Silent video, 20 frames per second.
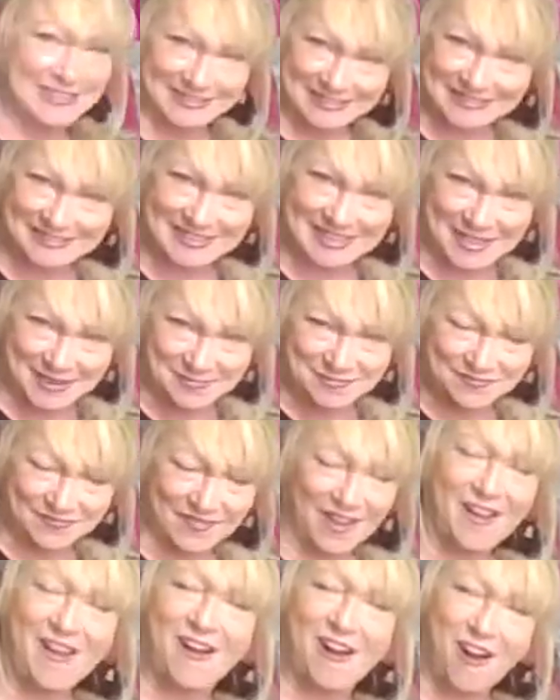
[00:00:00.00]
See,
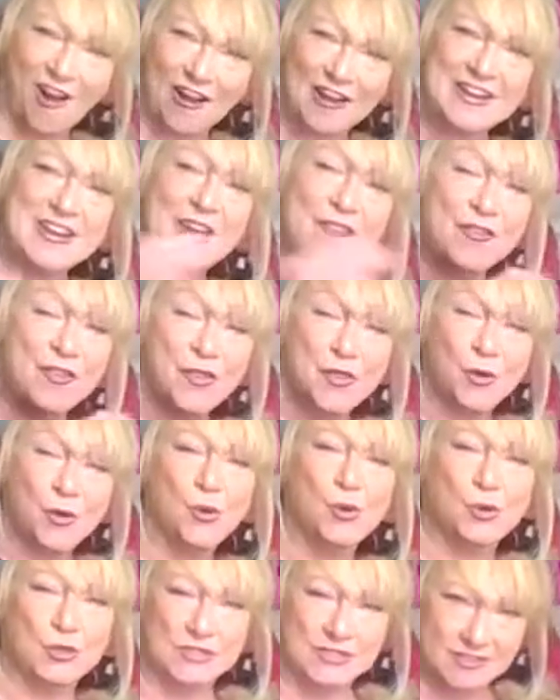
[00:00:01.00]
I never
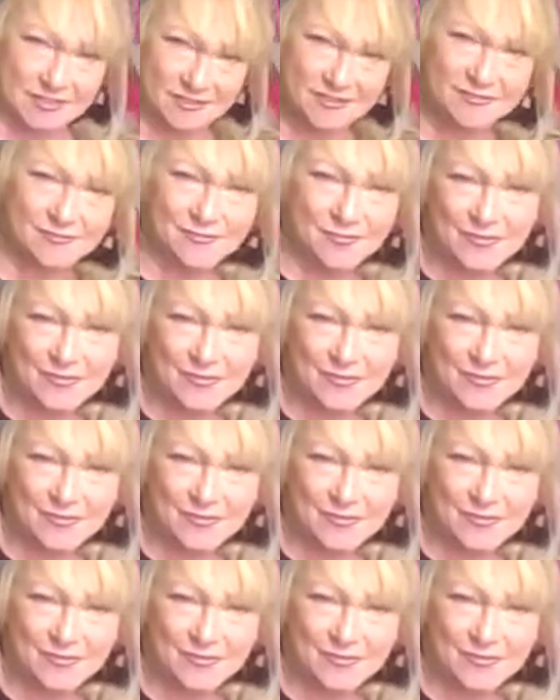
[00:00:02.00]
thought